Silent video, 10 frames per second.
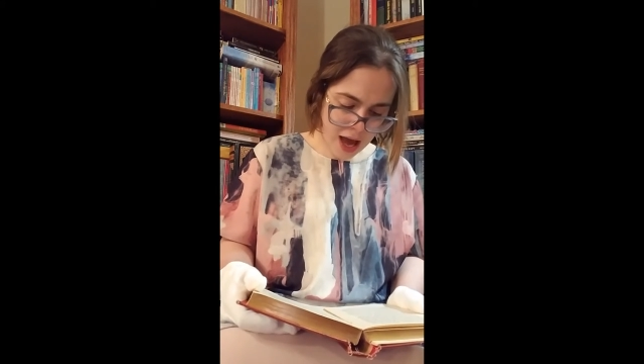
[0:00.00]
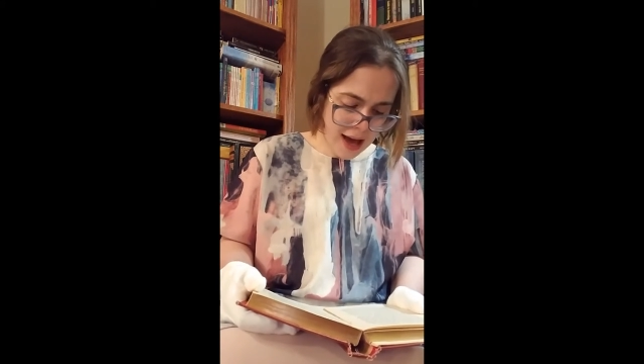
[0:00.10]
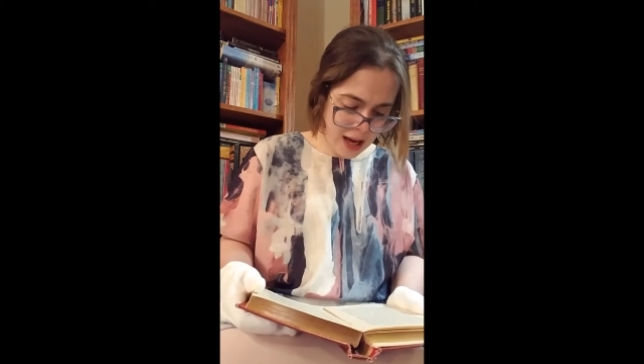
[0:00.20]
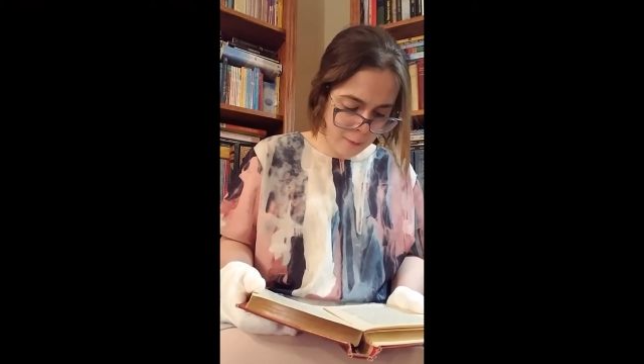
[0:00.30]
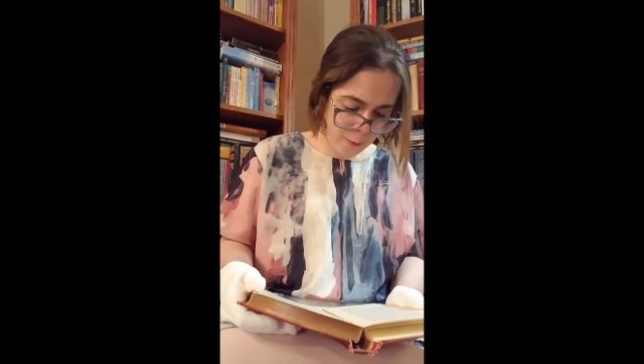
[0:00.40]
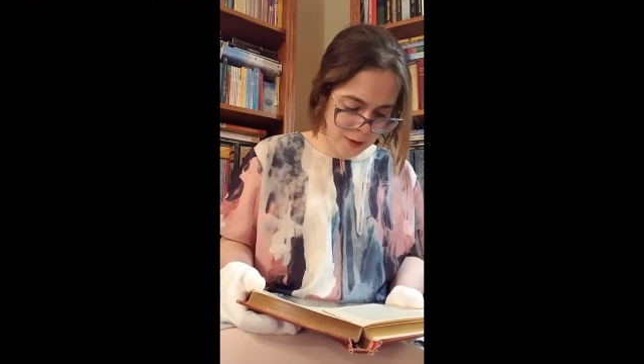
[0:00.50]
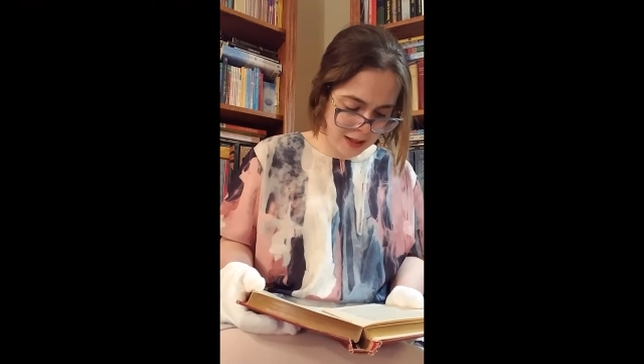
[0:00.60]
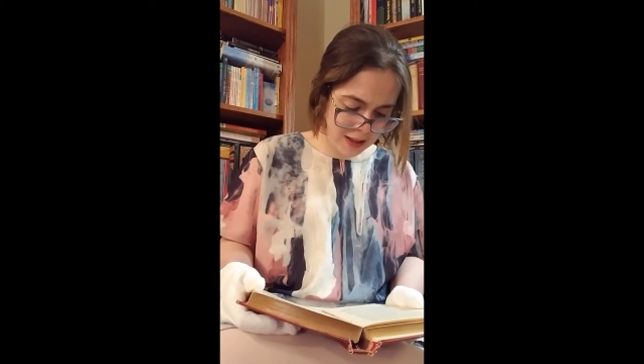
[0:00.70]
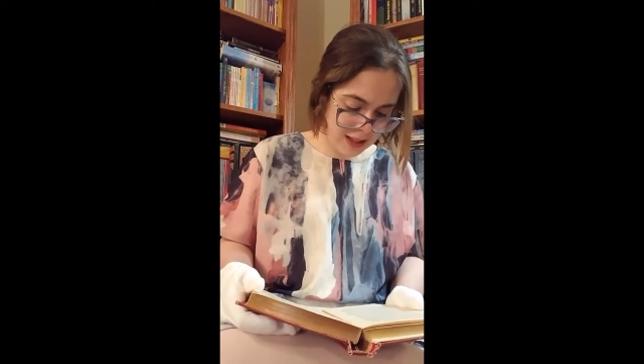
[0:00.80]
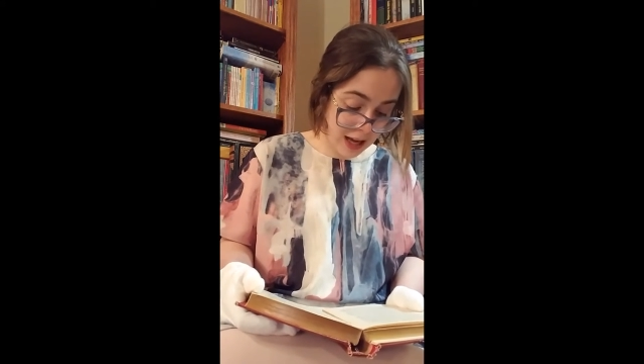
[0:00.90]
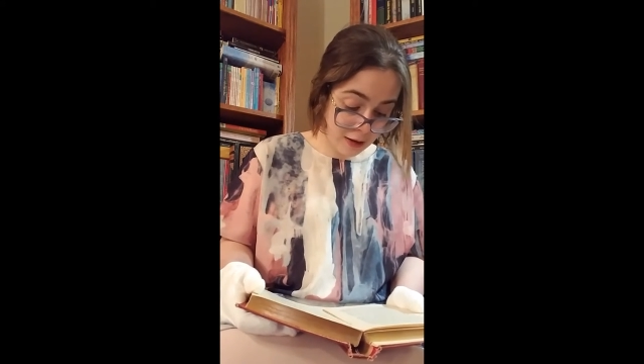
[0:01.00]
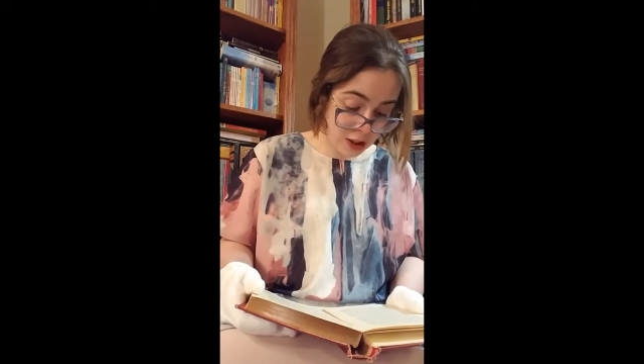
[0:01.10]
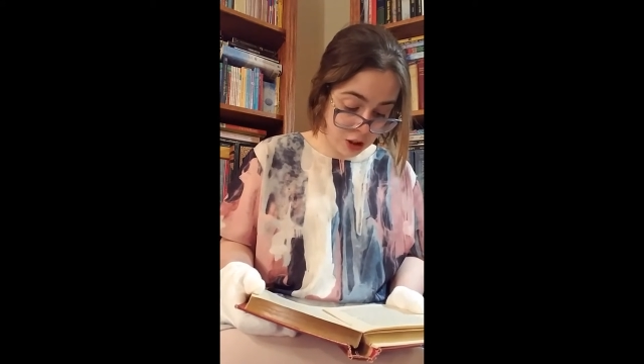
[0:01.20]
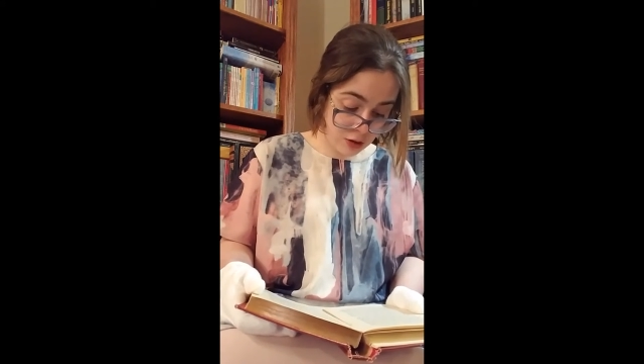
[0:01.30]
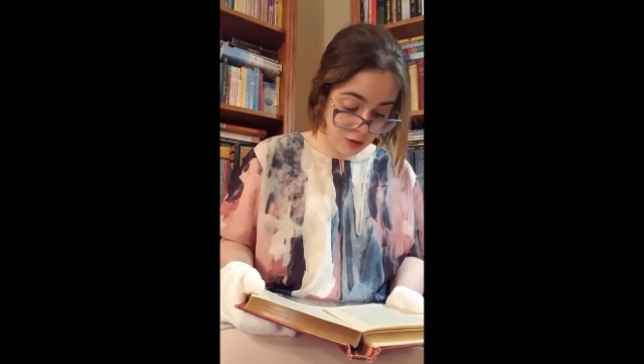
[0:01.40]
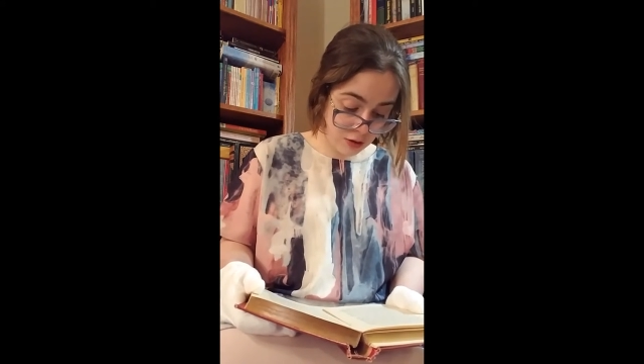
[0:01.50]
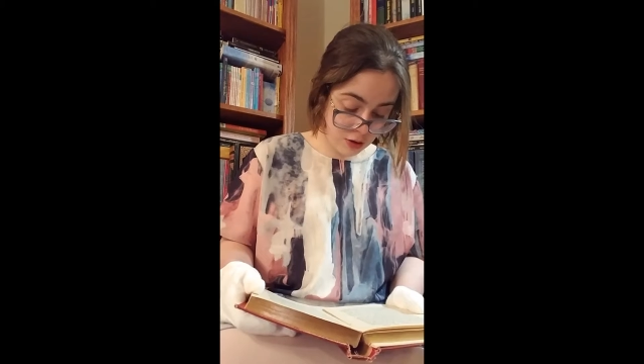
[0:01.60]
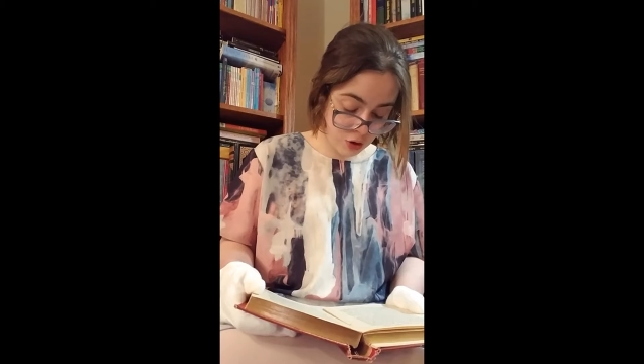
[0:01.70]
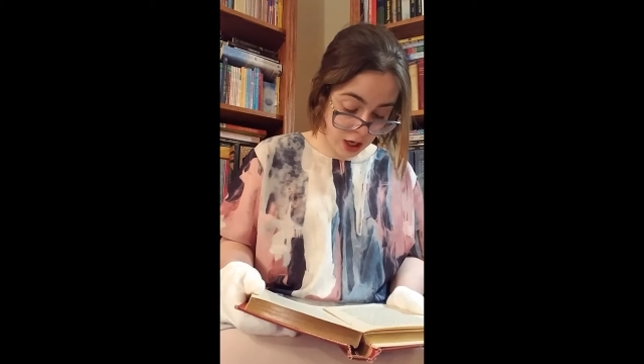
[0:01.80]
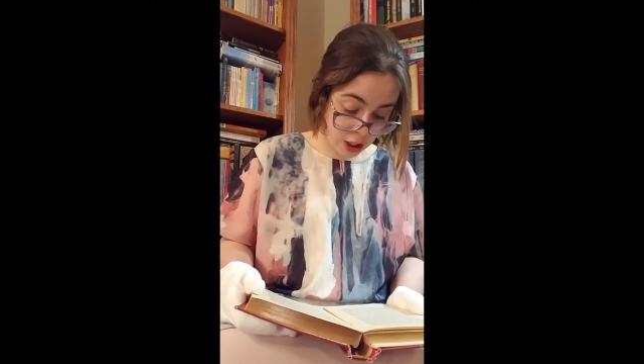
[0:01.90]
comforted the young
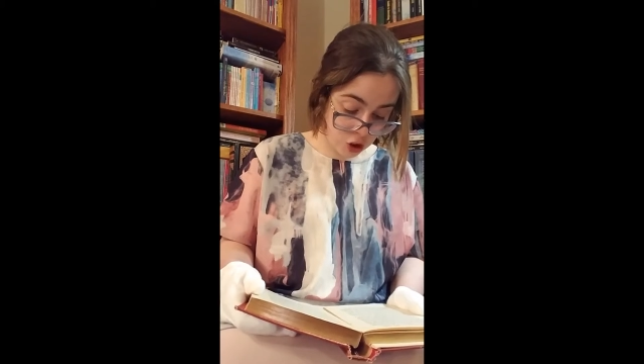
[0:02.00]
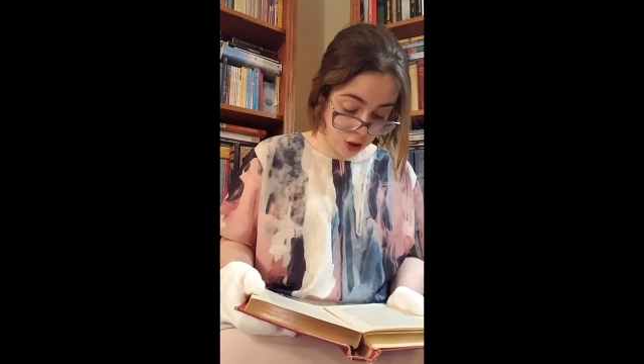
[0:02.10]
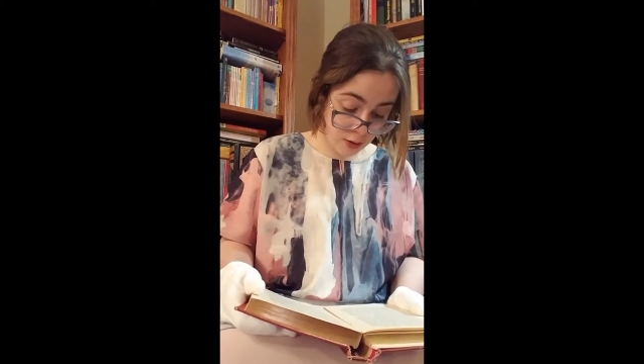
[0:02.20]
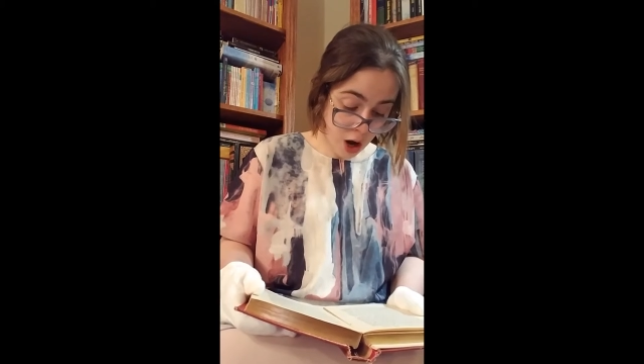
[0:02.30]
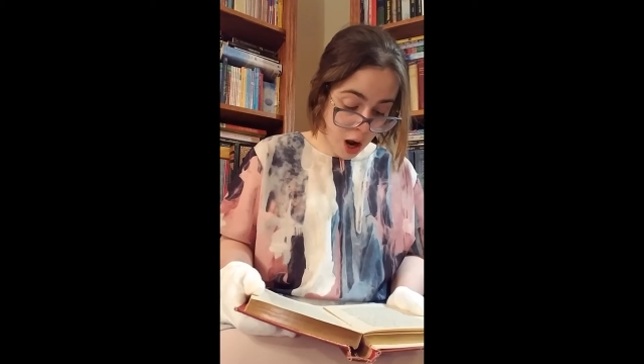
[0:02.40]
stranger